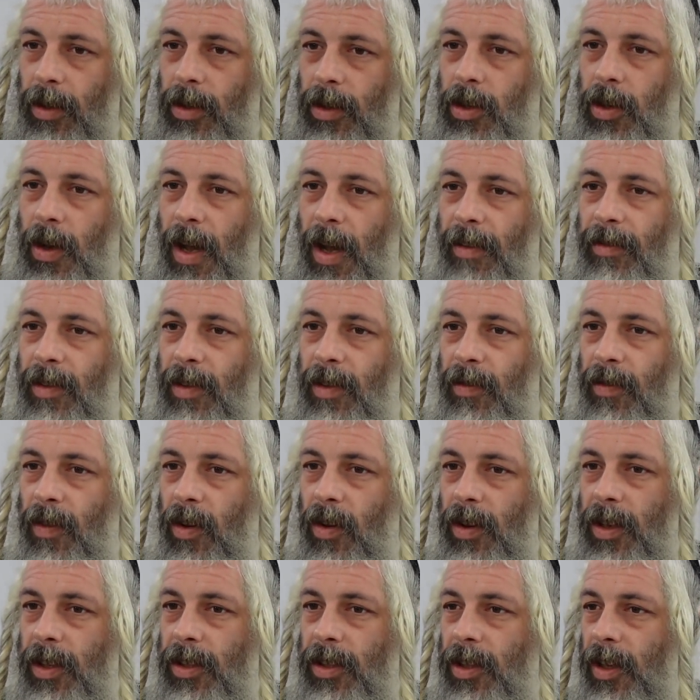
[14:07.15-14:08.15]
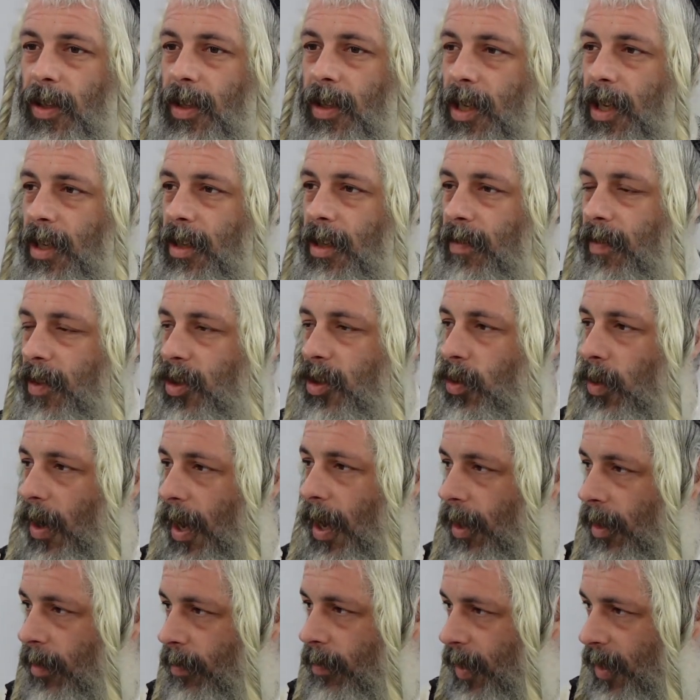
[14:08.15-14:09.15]
You have to focus on the individual
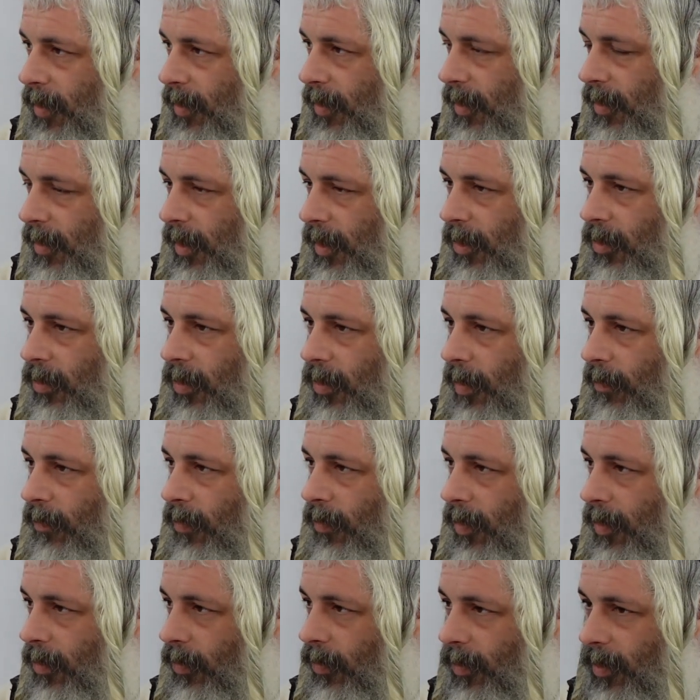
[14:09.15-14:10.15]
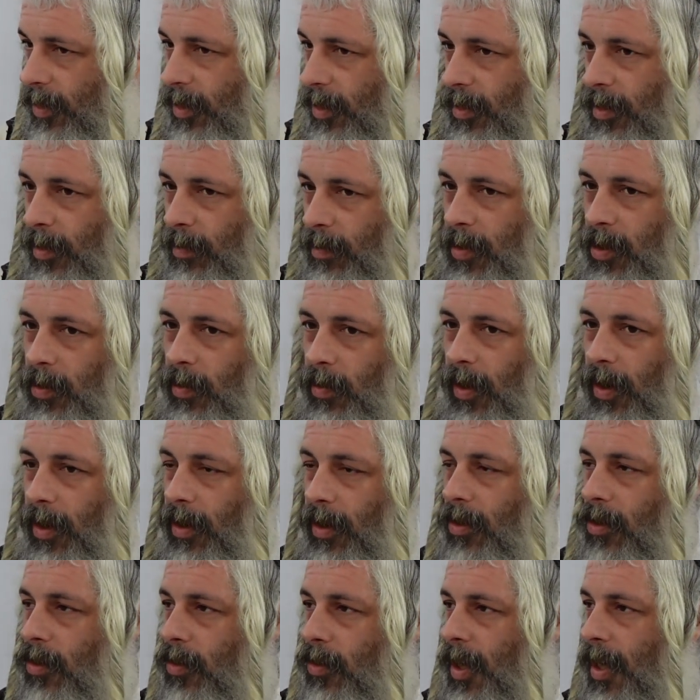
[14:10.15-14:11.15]
elements and tinker them for the whole system to
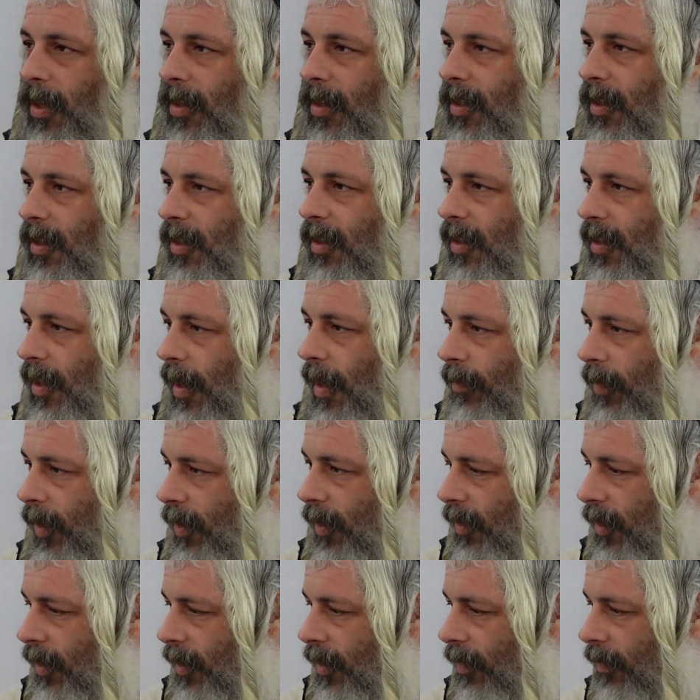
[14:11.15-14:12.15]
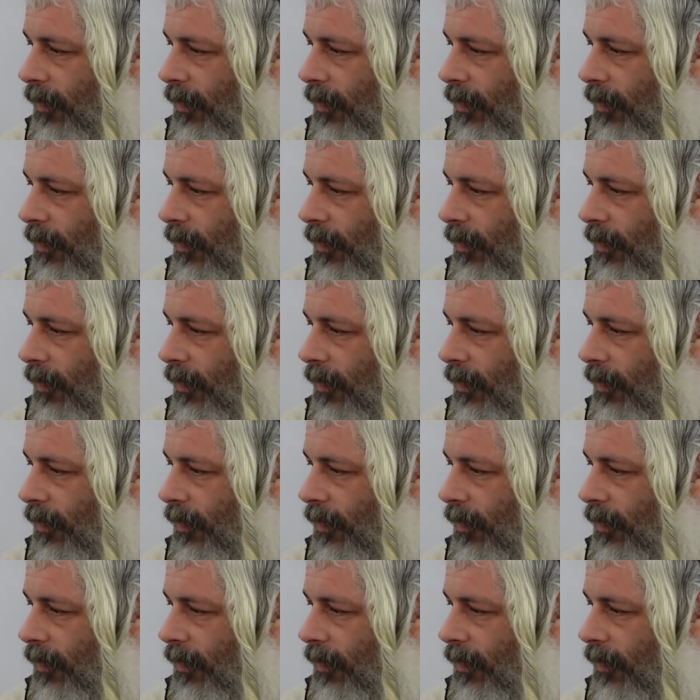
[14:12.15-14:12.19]
work. You can't systemically